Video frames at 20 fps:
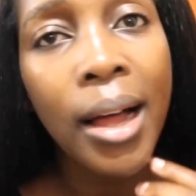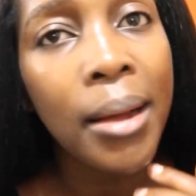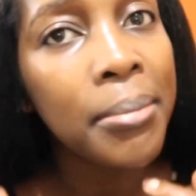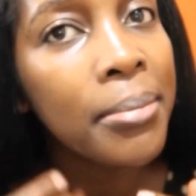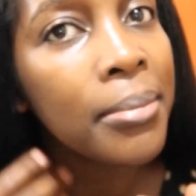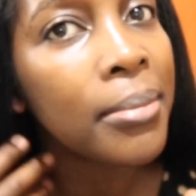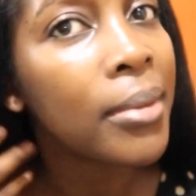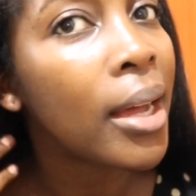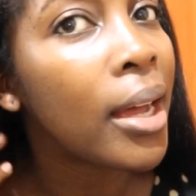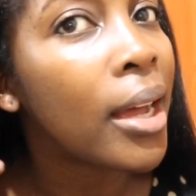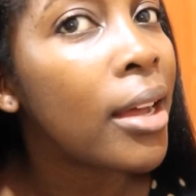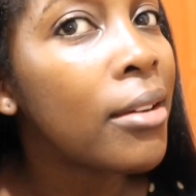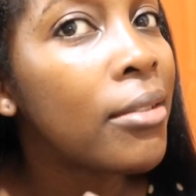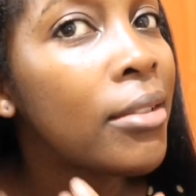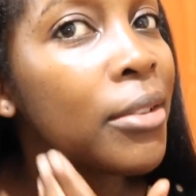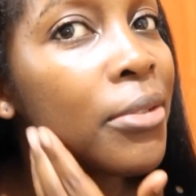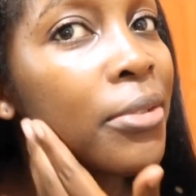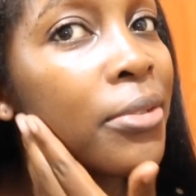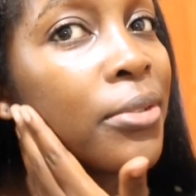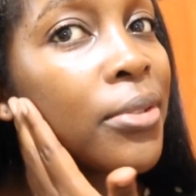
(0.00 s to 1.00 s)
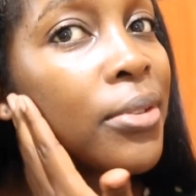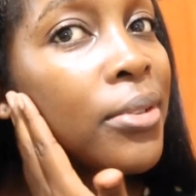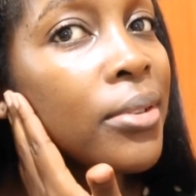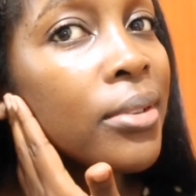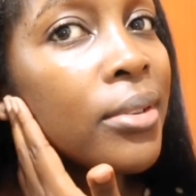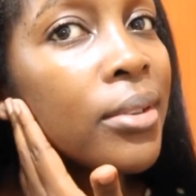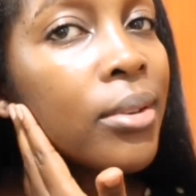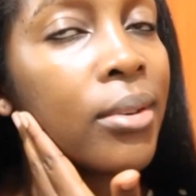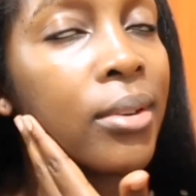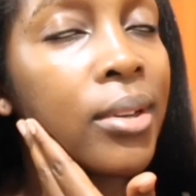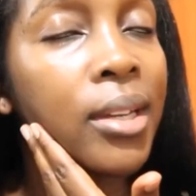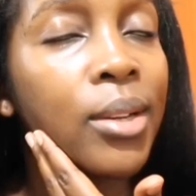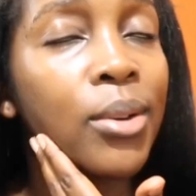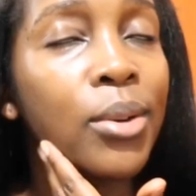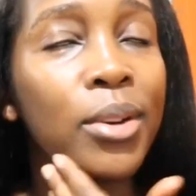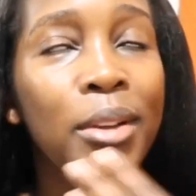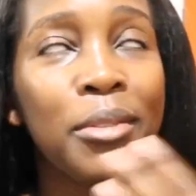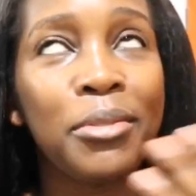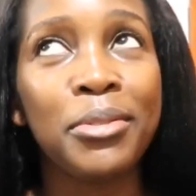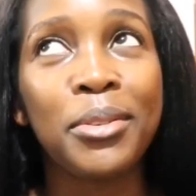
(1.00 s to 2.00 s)

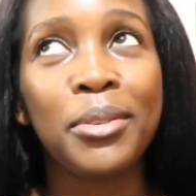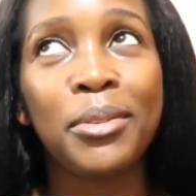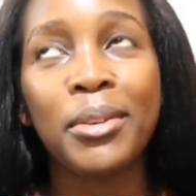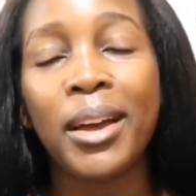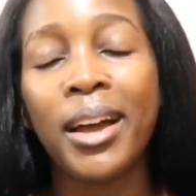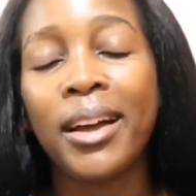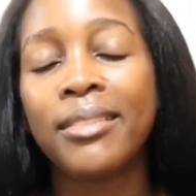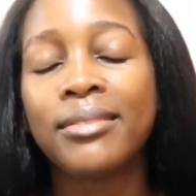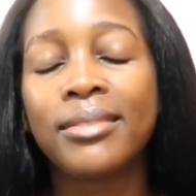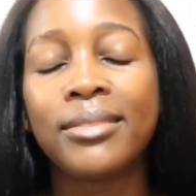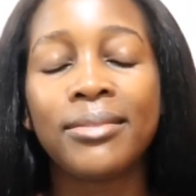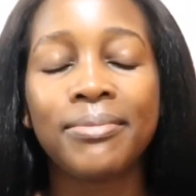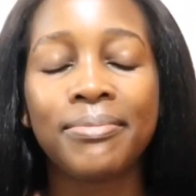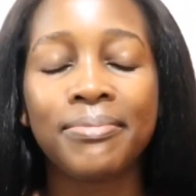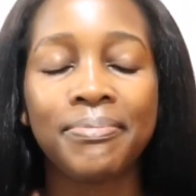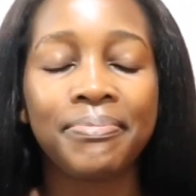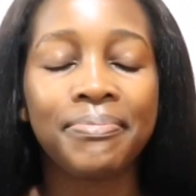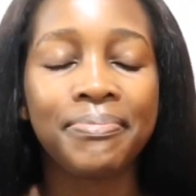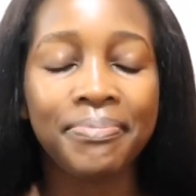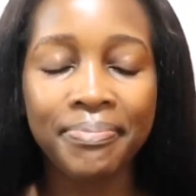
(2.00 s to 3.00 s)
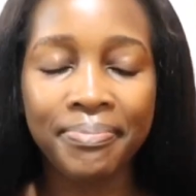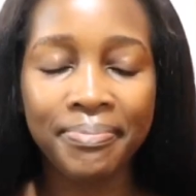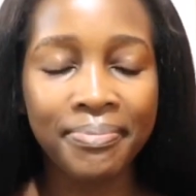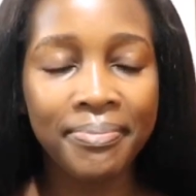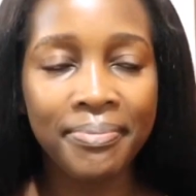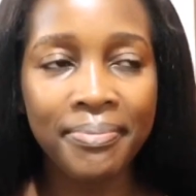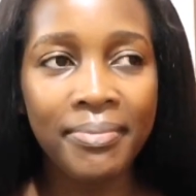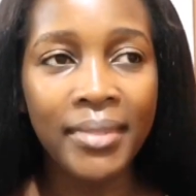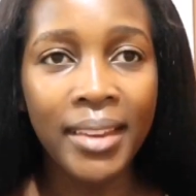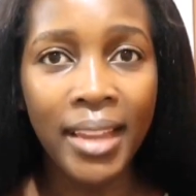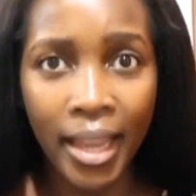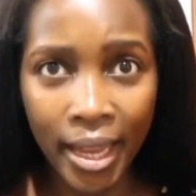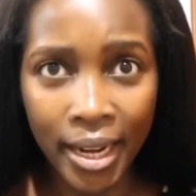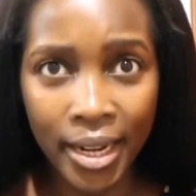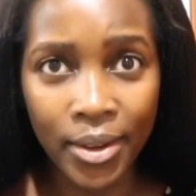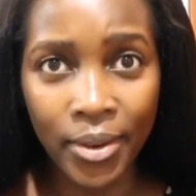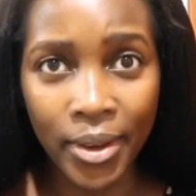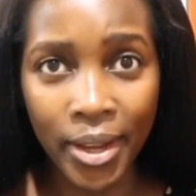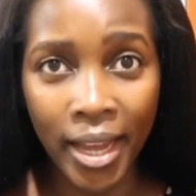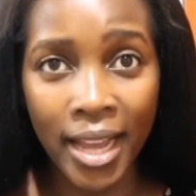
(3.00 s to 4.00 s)

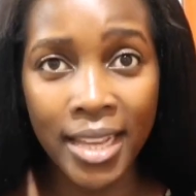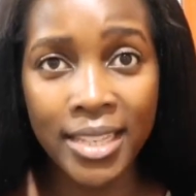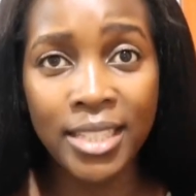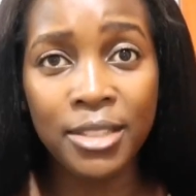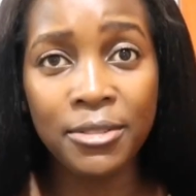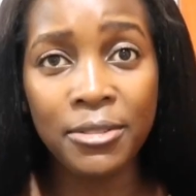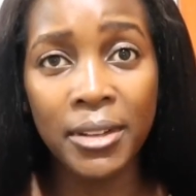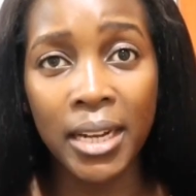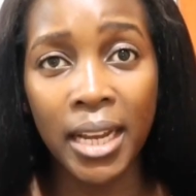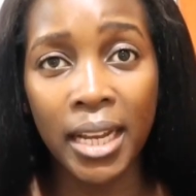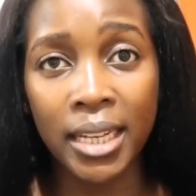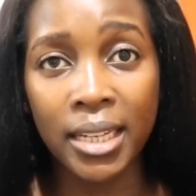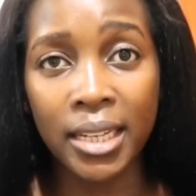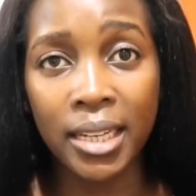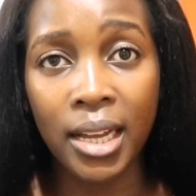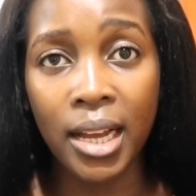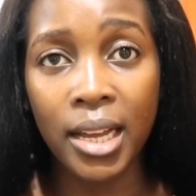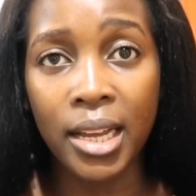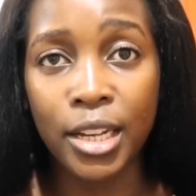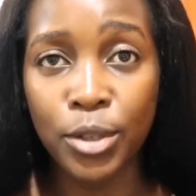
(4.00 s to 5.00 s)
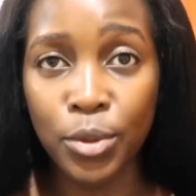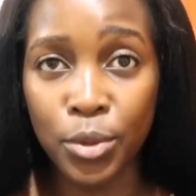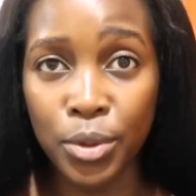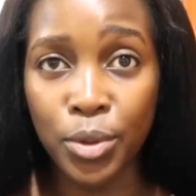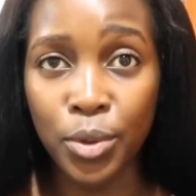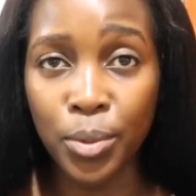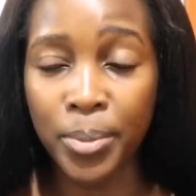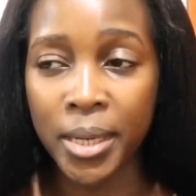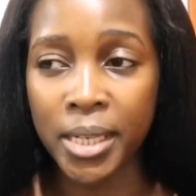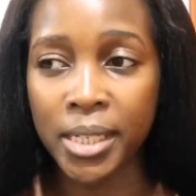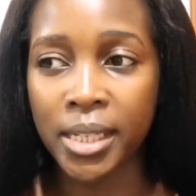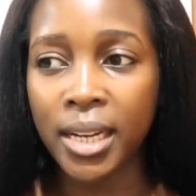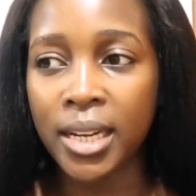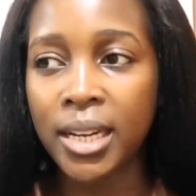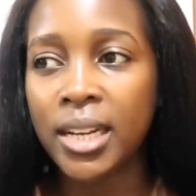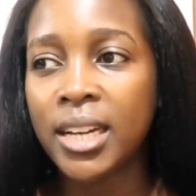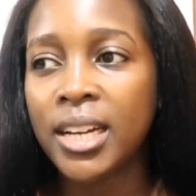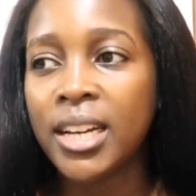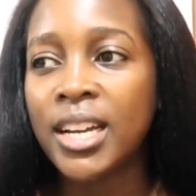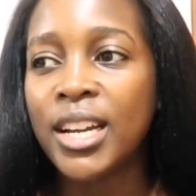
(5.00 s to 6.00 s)
Anyway, I just feel like it could do
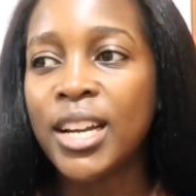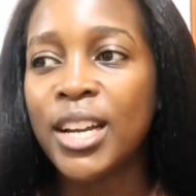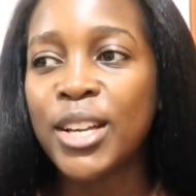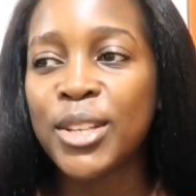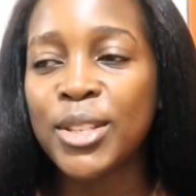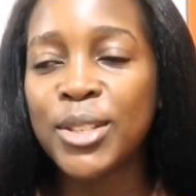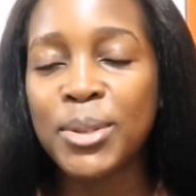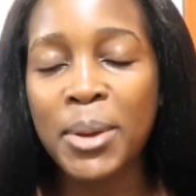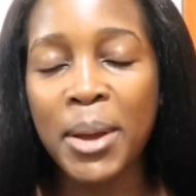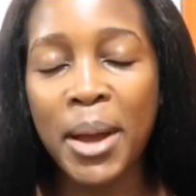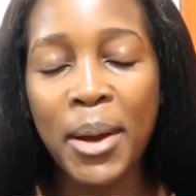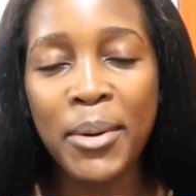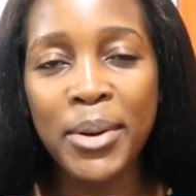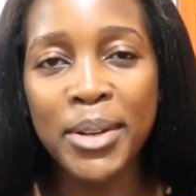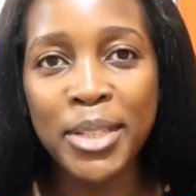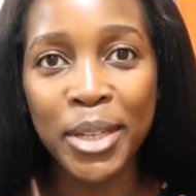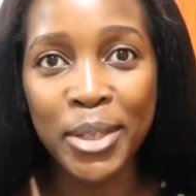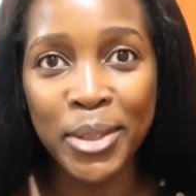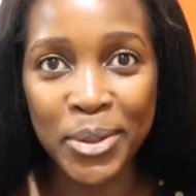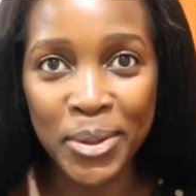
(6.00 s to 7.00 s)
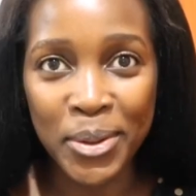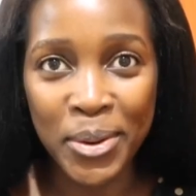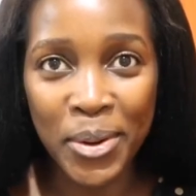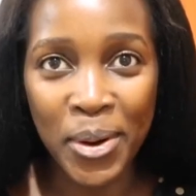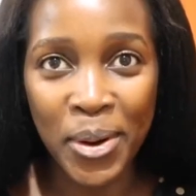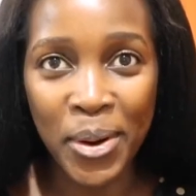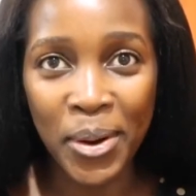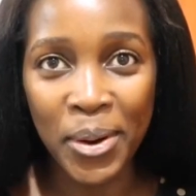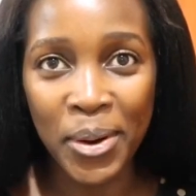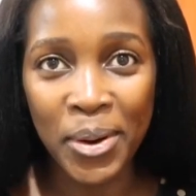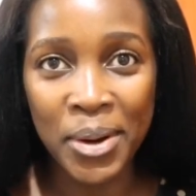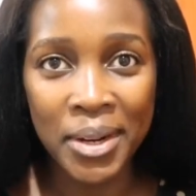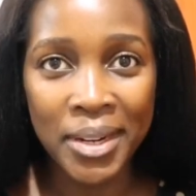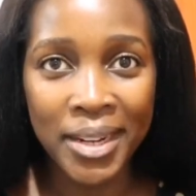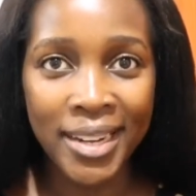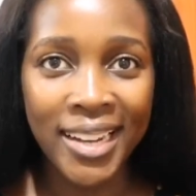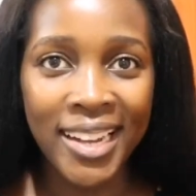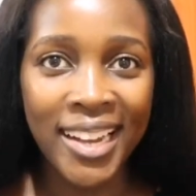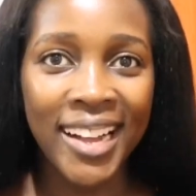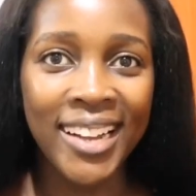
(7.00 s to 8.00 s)
better. So I wanted to go
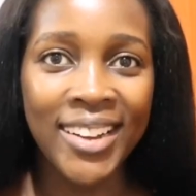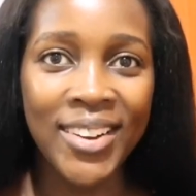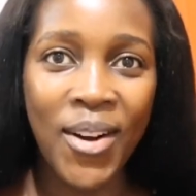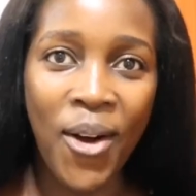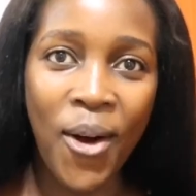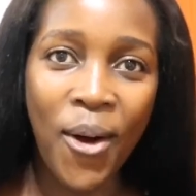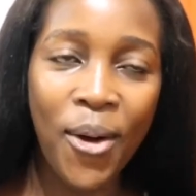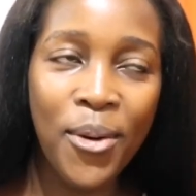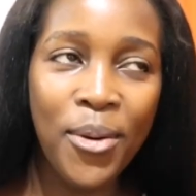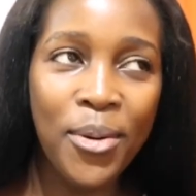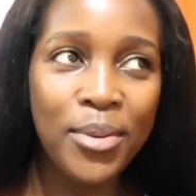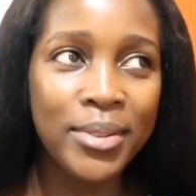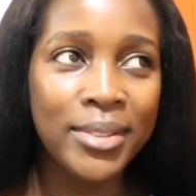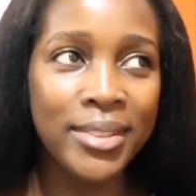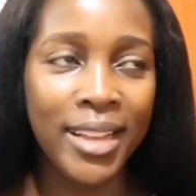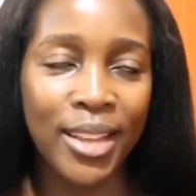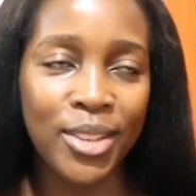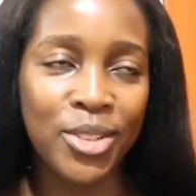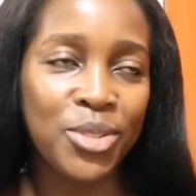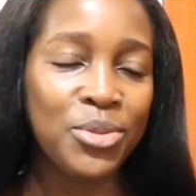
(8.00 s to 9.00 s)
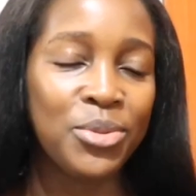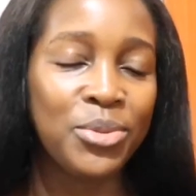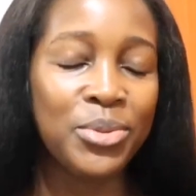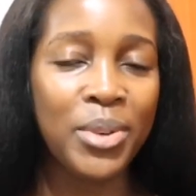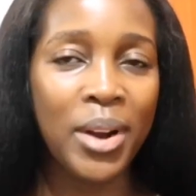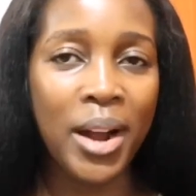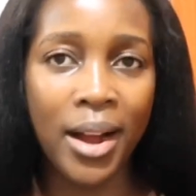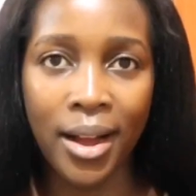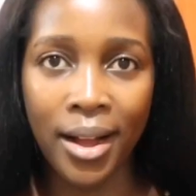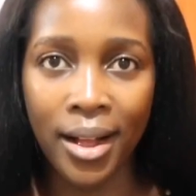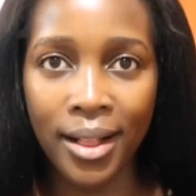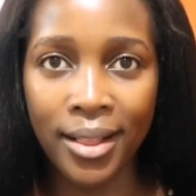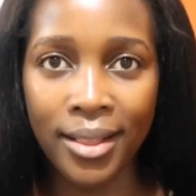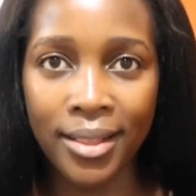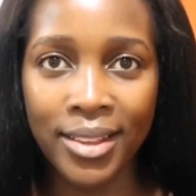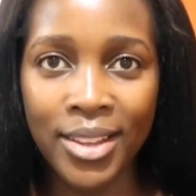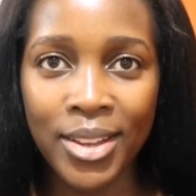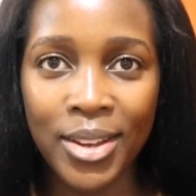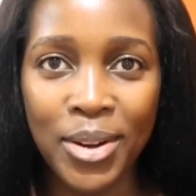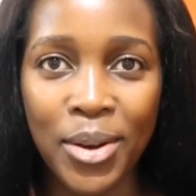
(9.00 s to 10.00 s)
all
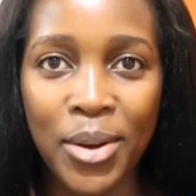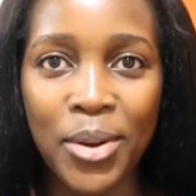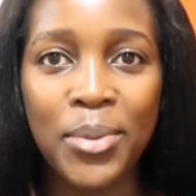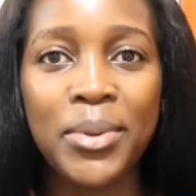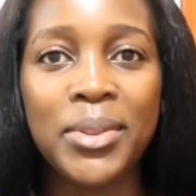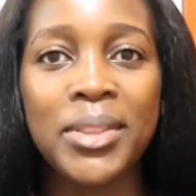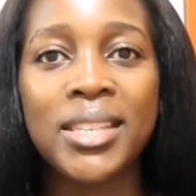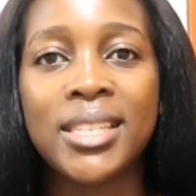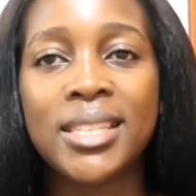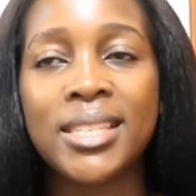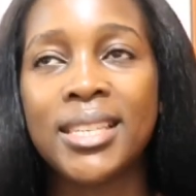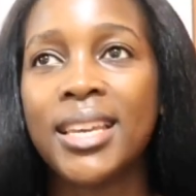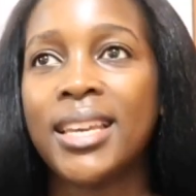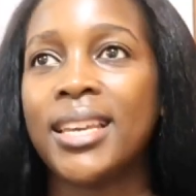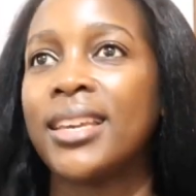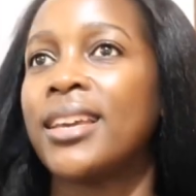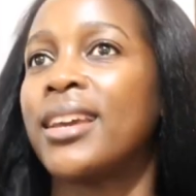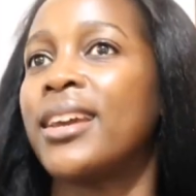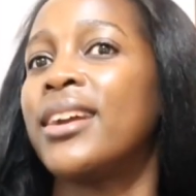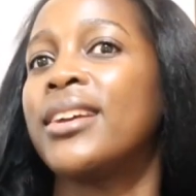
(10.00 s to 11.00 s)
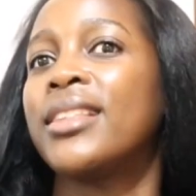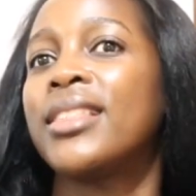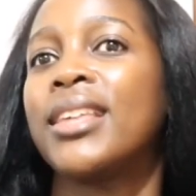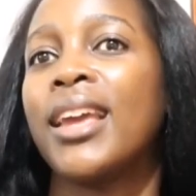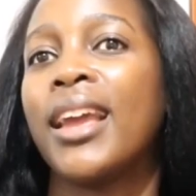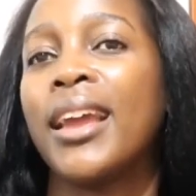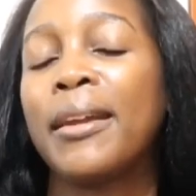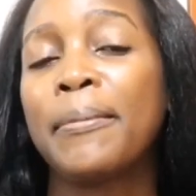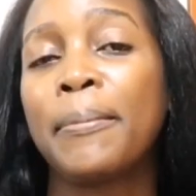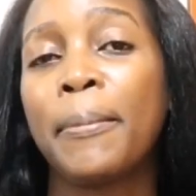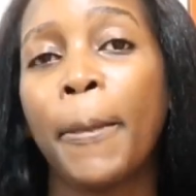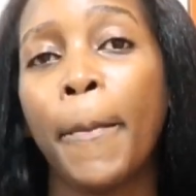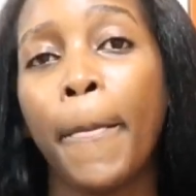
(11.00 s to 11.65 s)
natural, you know, with this skincare thing.